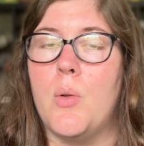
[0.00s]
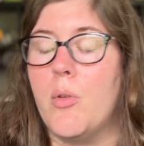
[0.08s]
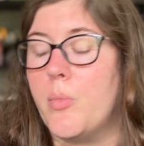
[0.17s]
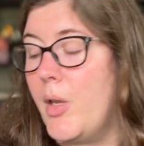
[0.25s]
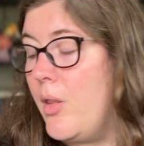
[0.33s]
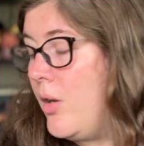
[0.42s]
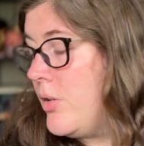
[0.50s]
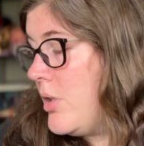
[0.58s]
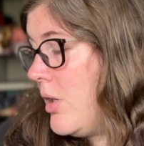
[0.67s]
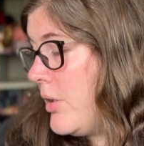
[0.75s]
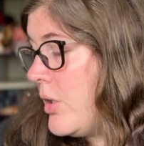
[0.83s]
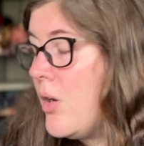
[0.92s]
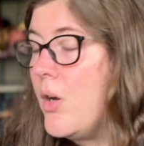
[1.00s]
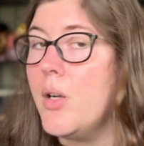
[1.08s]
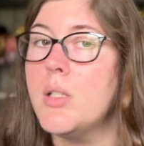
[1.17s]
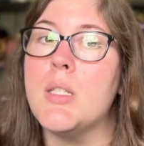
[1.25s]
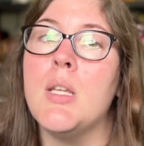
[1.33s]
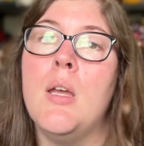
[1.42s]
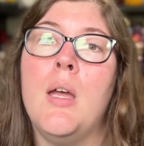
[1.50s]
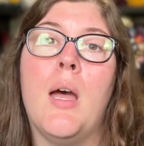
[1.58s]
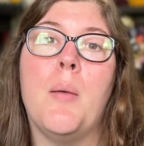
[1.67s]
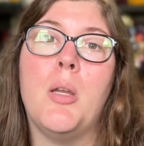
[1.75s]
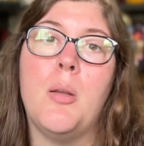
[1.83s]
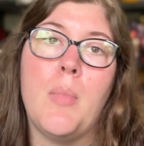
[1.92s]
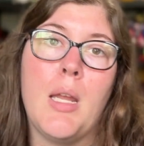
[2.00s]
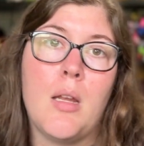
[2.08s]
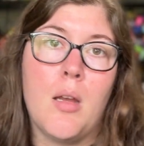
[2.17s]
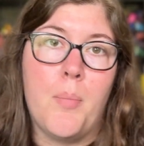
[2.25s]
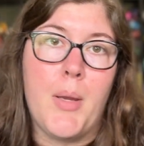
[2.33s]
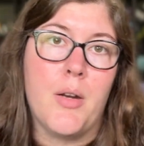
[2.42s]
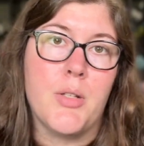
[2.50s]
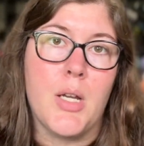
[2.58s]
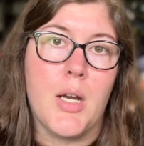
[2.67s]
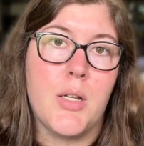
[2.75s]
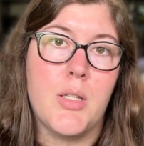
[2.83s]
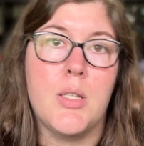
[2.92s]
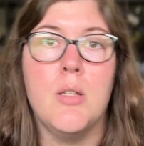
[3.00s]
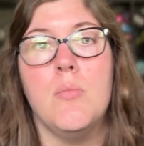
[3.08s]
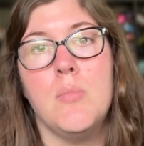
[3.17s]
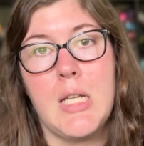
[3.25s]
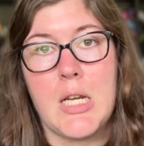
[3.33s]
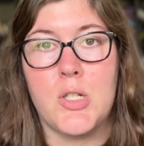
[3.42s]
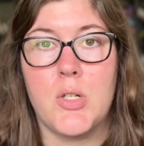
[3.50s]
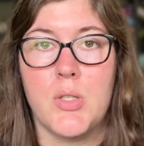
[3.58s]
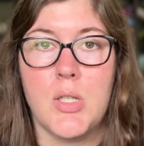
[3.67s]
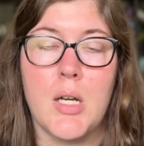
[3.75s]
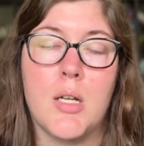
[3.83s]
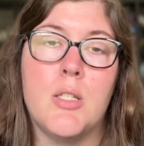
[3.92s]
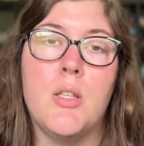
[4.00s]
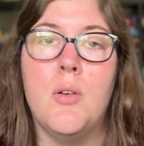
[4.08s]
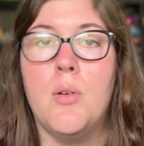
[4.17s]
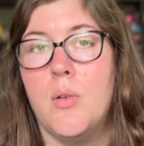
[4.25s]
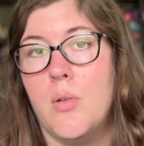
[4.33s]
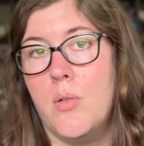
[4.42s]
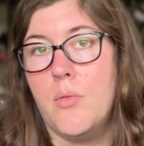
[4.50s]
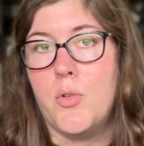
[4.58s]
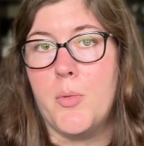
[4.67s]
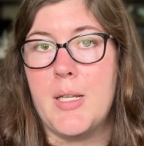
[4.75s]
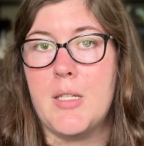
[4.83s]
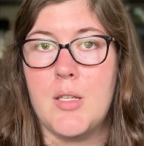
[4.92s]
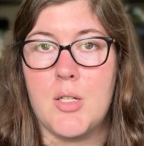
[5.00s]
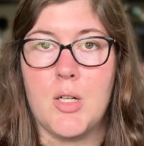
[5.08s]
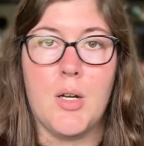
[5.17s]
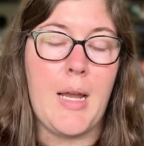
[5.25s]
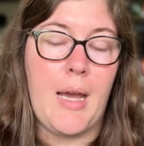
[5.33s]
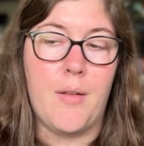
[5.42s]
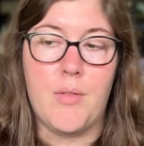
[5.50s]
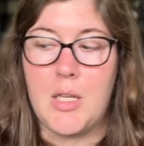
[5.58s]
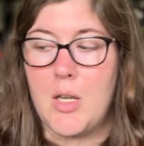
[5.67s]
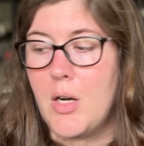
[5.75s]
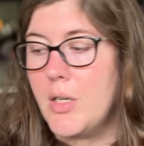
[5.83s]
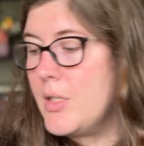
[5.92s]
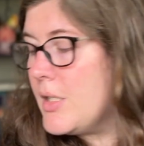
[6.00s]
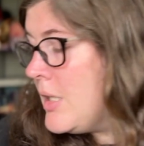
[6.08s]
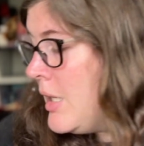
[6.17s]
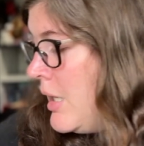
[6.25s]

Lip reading: with my Long Dog yarns. I'm going to make a pair of socks, textured socks for my sister out of the yarns.